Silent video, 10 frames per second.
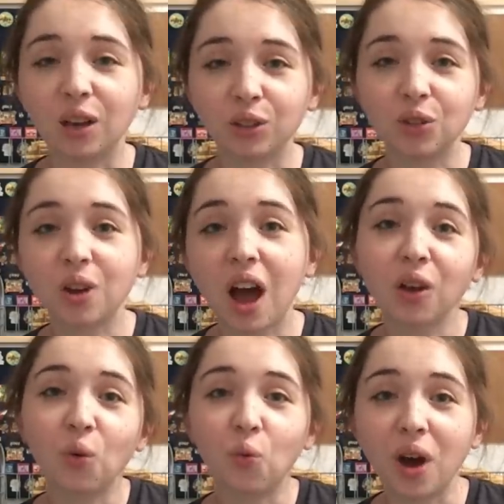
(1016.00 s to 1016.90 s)
I also
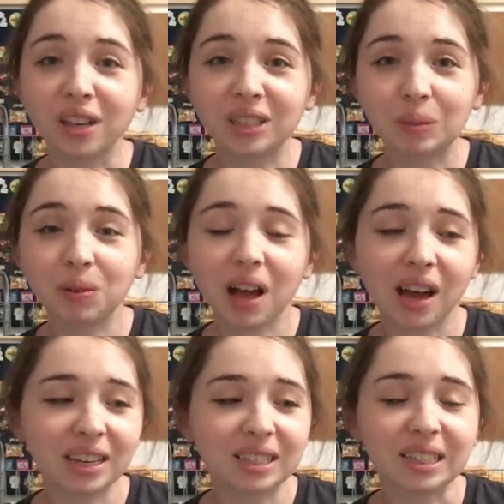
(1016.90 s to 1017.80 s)
got one
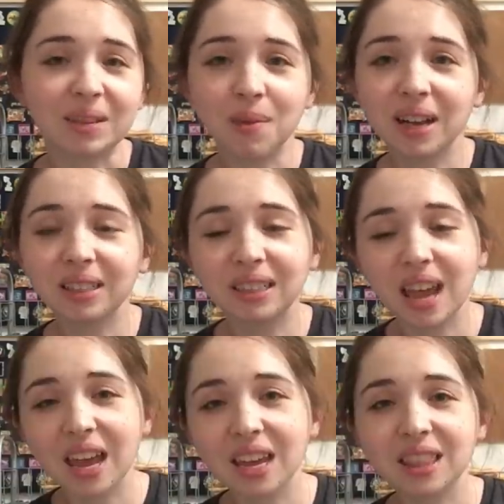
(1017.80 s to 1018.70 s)
supplies in the mail
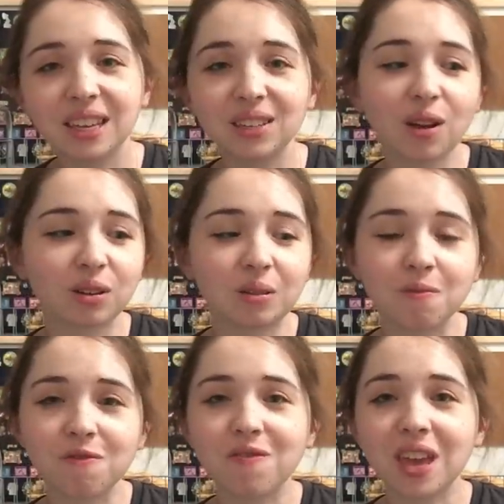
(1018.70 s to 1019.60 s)
today. These are some
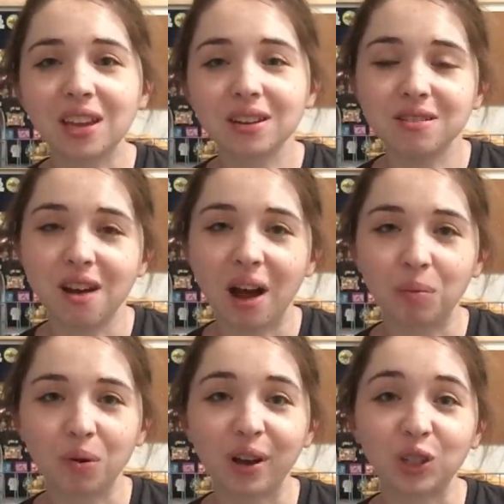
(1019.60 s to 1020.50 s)
fake
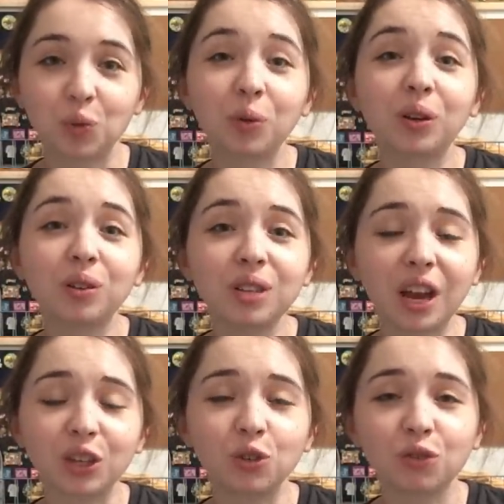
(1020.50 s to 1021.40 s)
nonpareil sprinkles
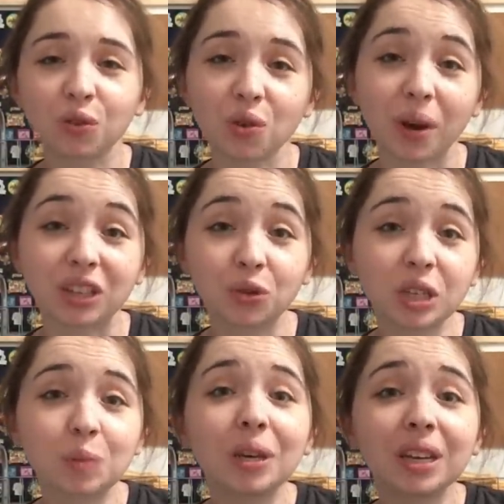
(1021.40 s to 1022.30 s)
I use for the Rice
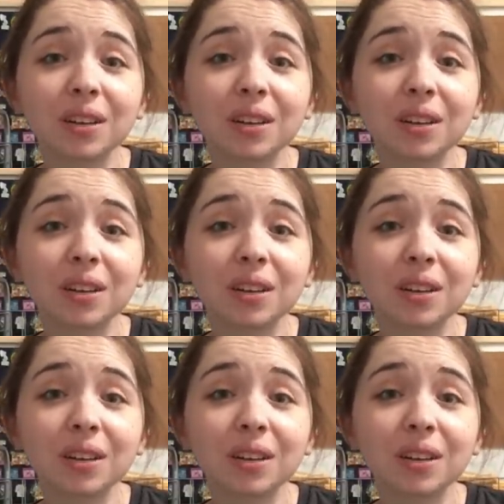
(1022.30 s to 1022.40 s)
Krispie